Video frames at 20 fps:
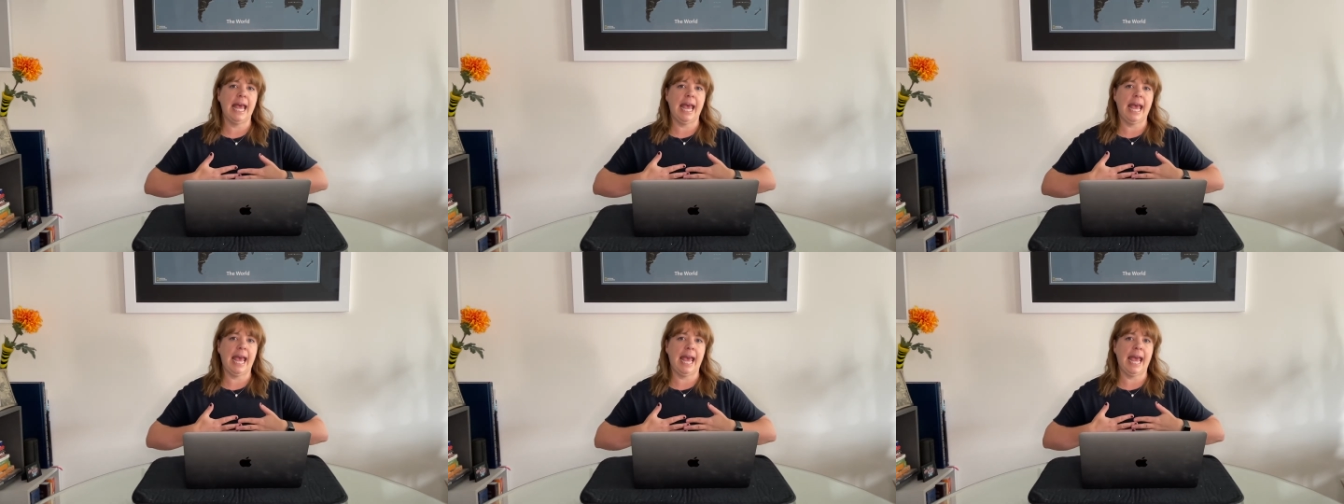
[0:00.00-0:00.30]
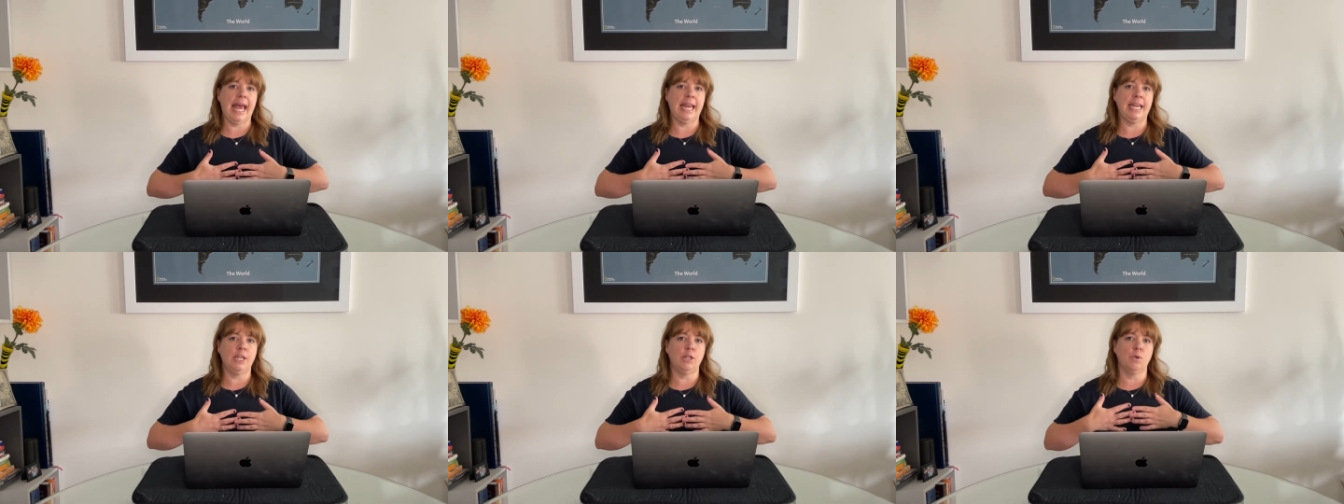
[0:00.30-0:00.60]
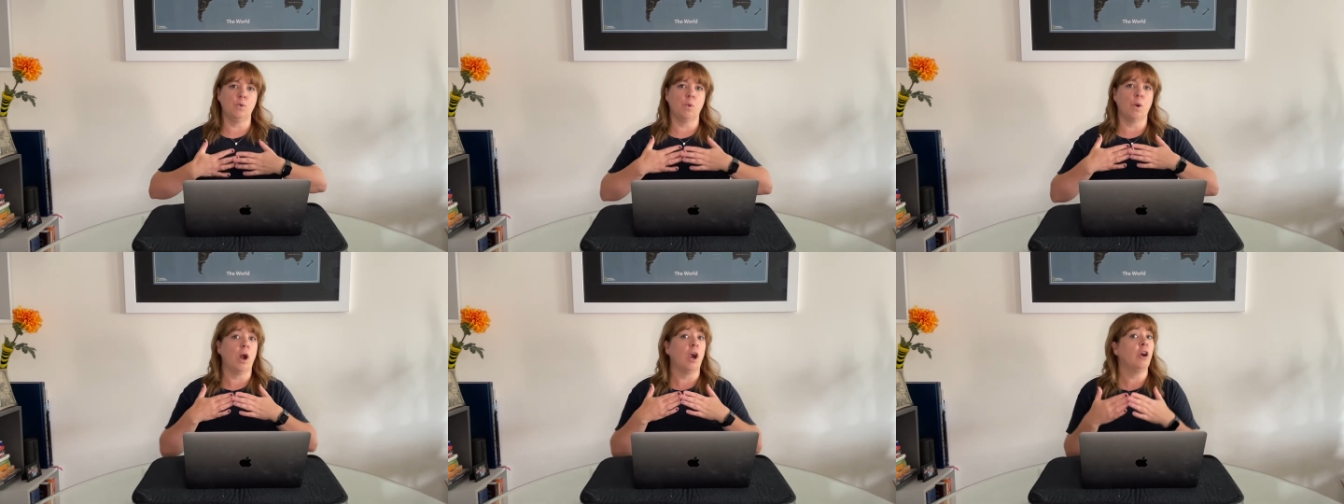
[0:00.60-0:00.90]
and
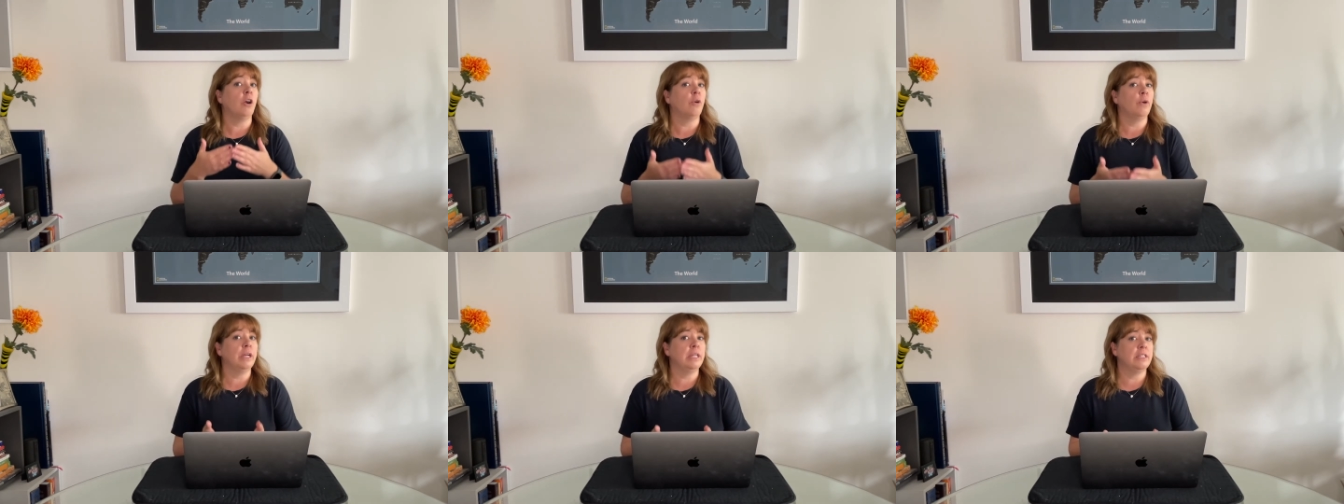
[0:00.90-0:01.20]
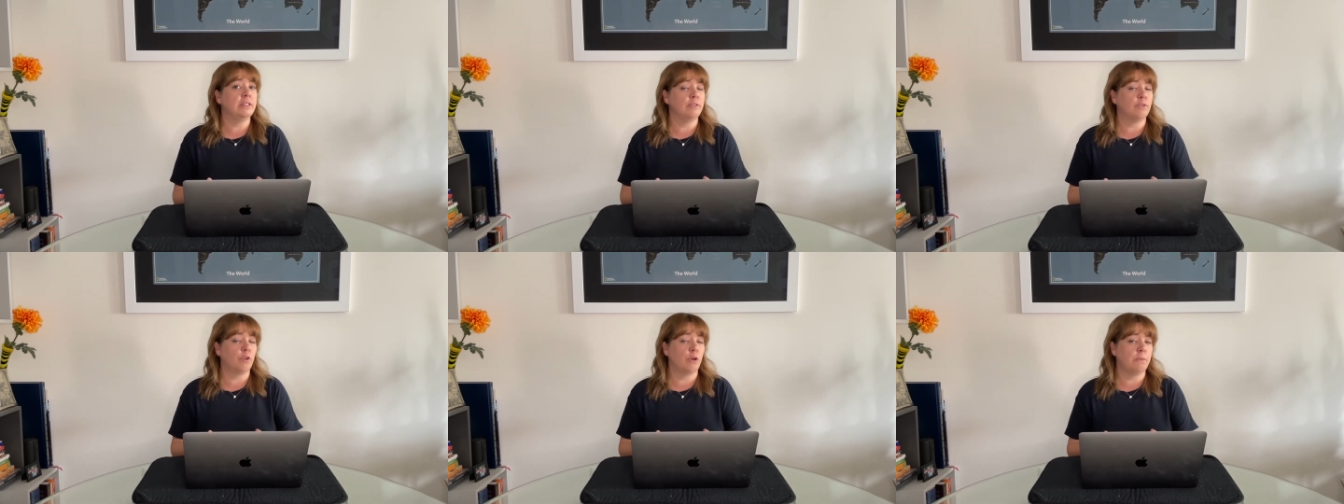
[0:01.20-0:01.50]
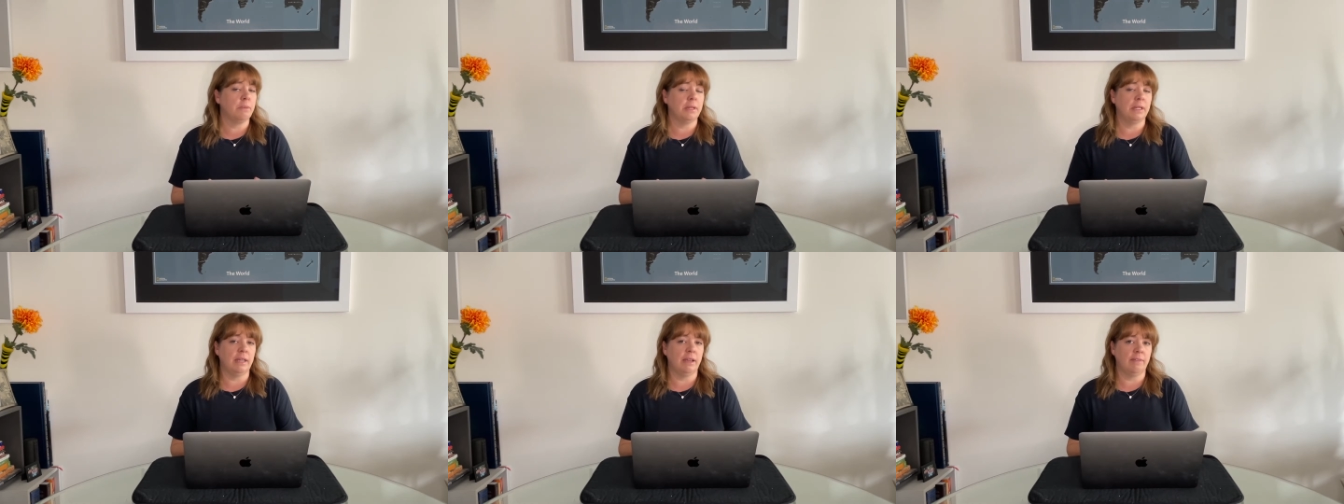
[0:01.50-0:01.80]
you are going to
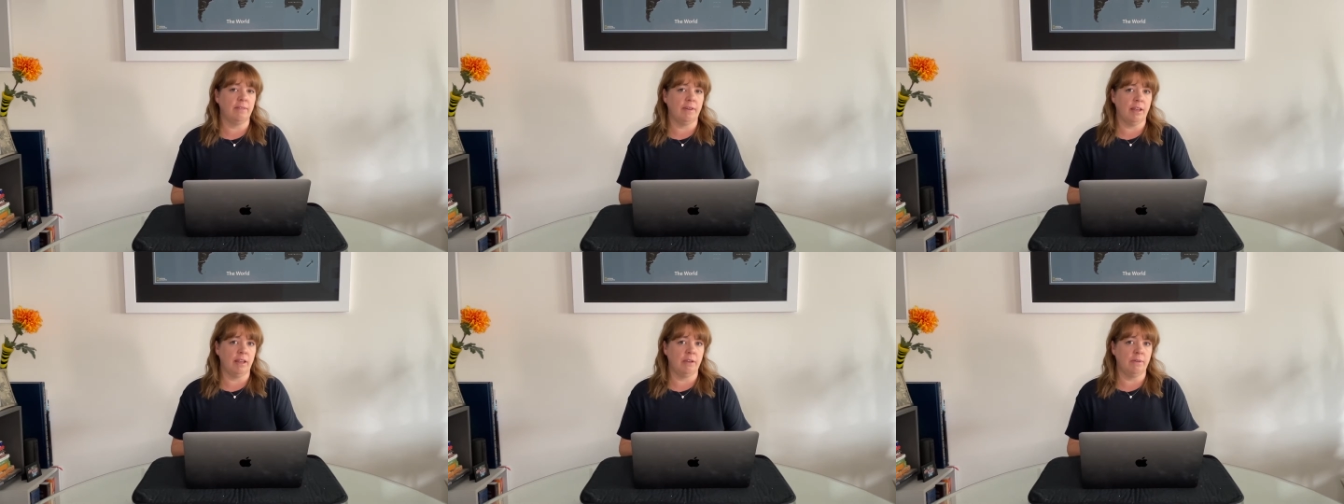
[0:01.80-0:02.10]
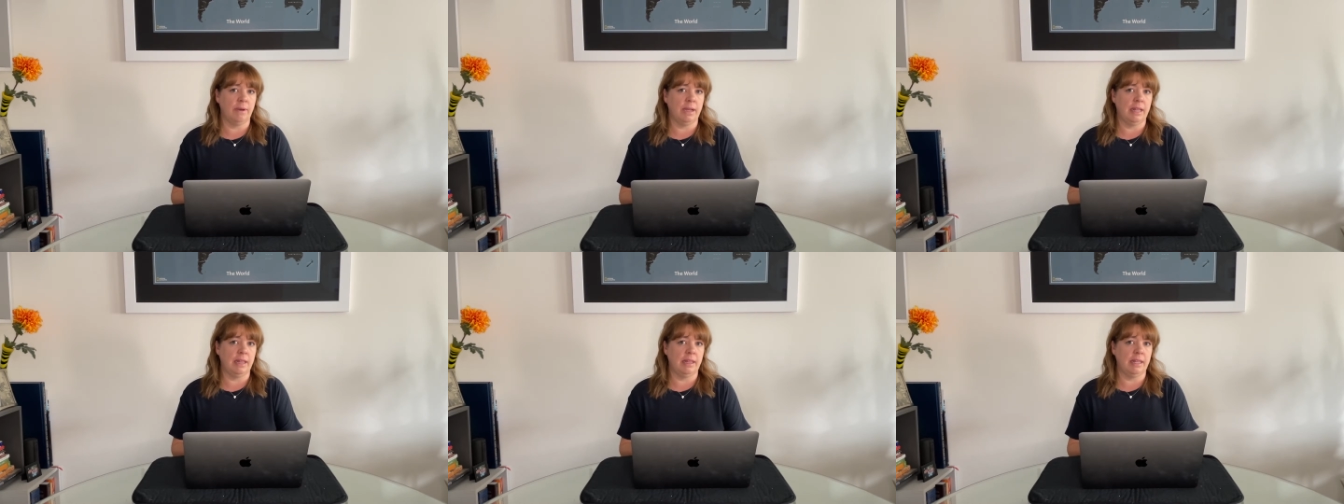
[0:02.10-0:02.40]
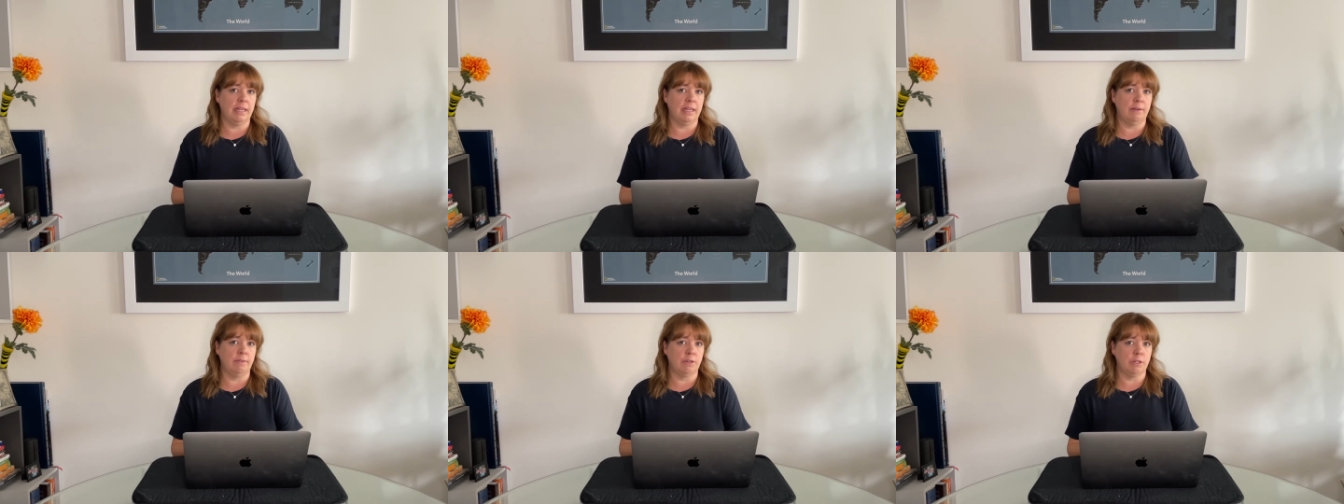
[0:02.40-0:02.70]
formally evaluate
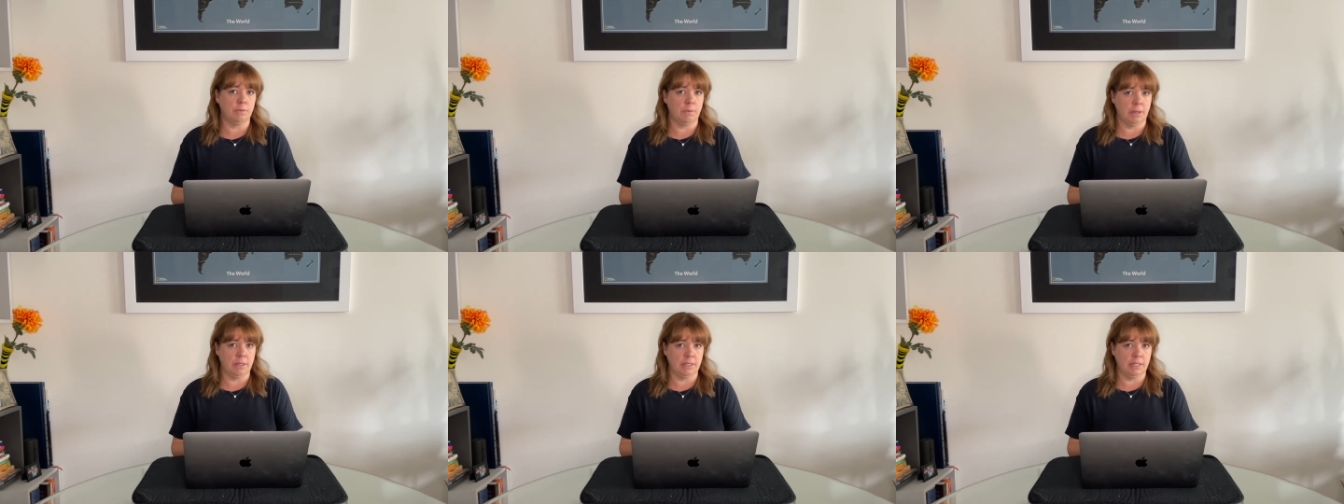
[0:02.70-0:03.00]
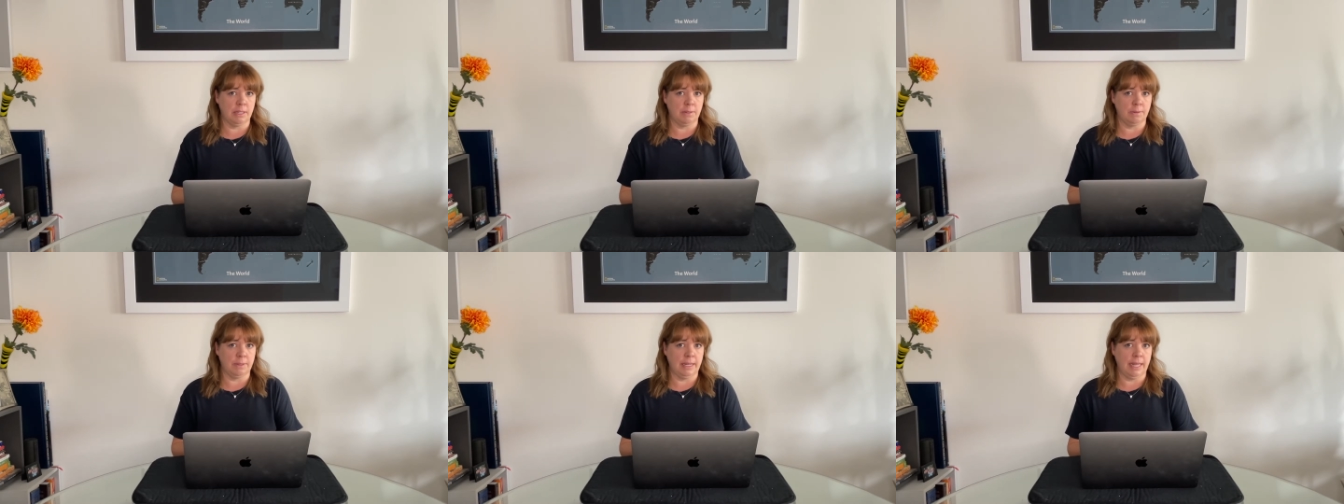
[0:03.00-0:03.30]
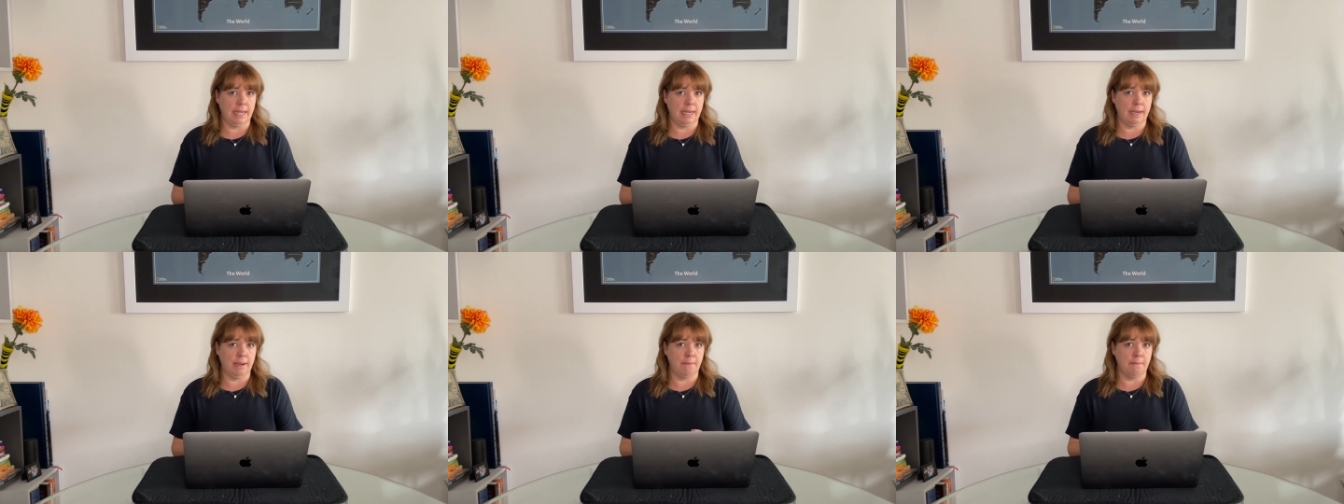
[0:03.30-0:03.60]
the responses when
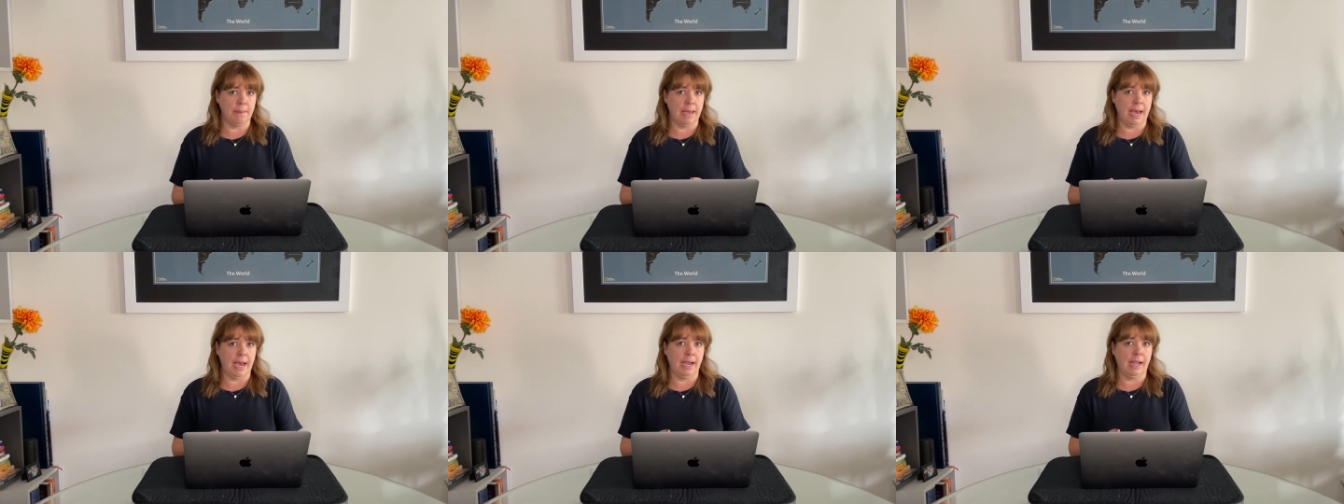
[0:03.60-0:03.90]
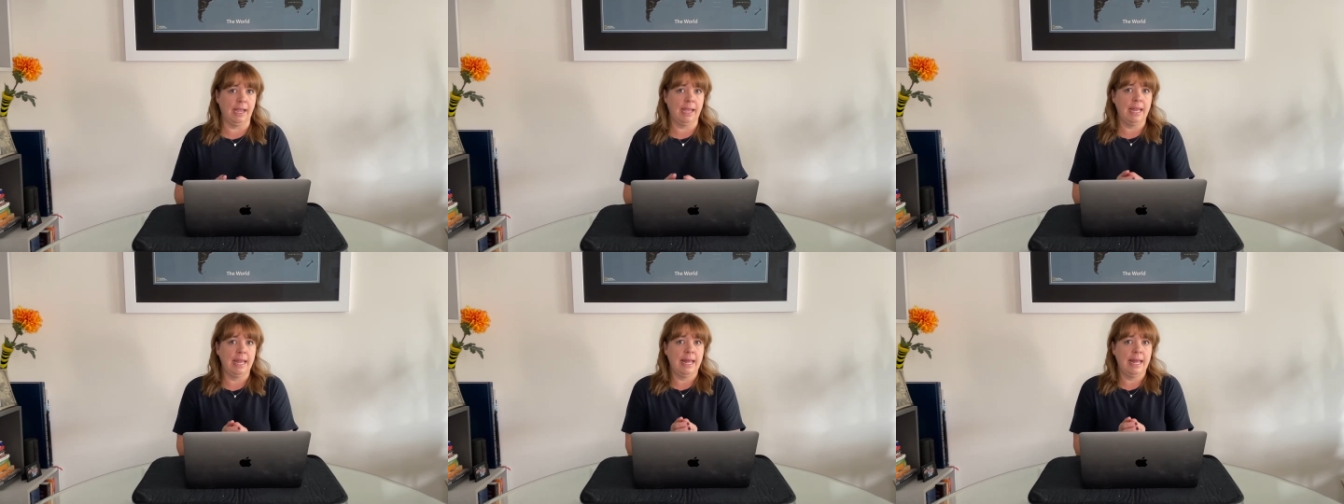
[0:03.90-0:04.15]
they come back.